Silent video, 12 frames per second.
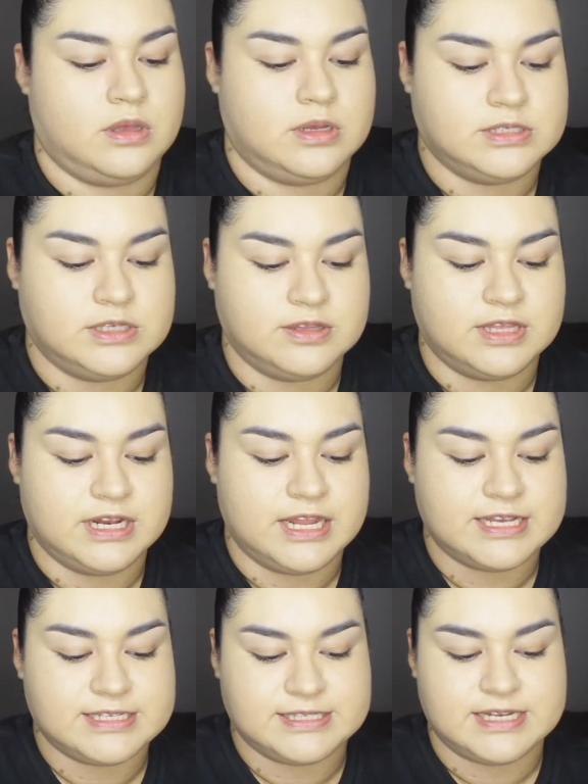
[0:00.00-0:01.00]
So the
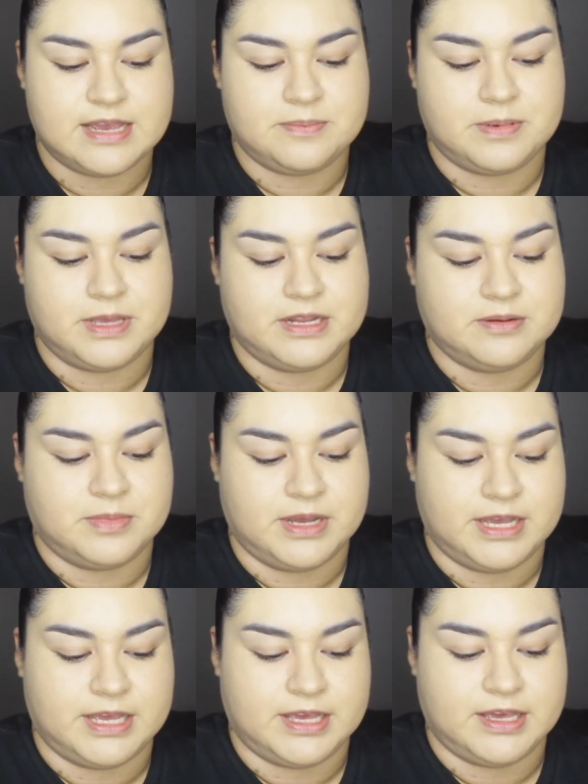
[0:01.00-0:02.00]
next step in
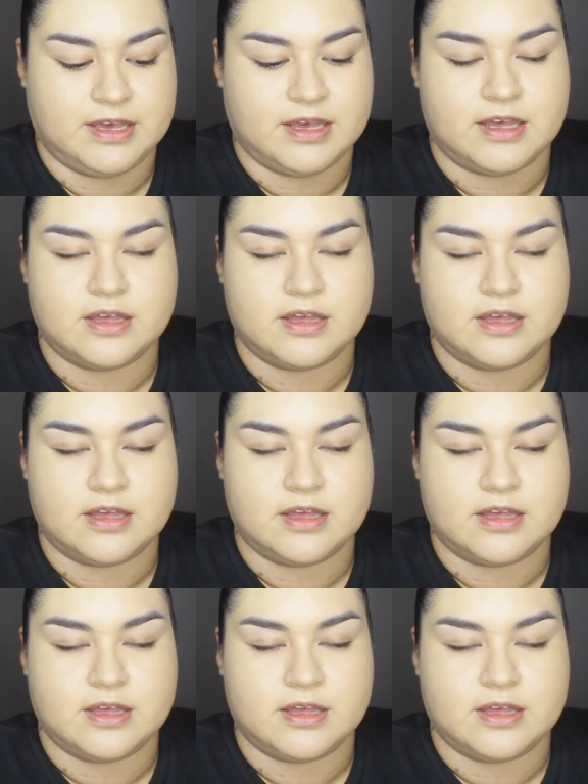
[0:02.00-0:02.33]
my